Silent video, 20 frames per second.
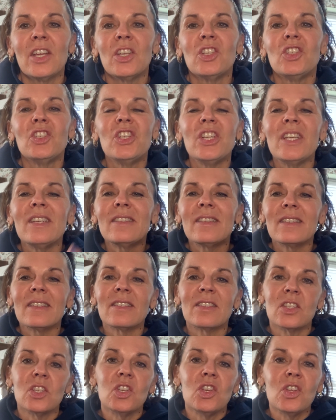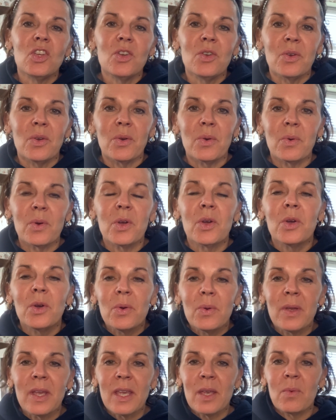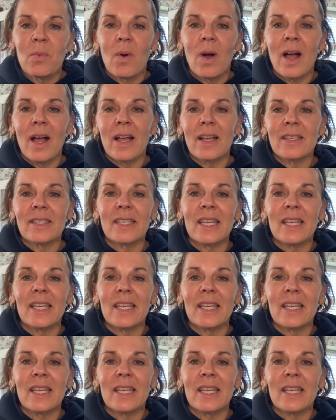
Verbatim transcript: Jesus knew who he was,